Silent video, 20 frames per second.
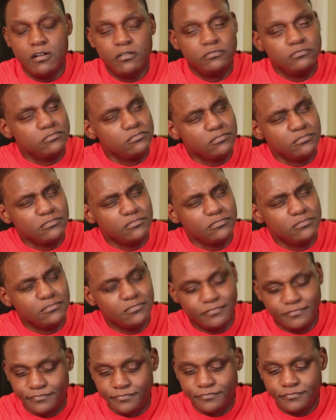I
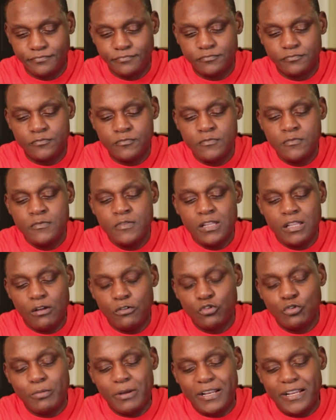
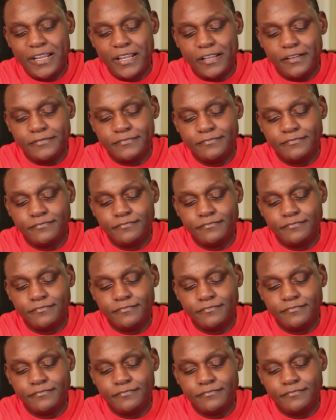don't know about that.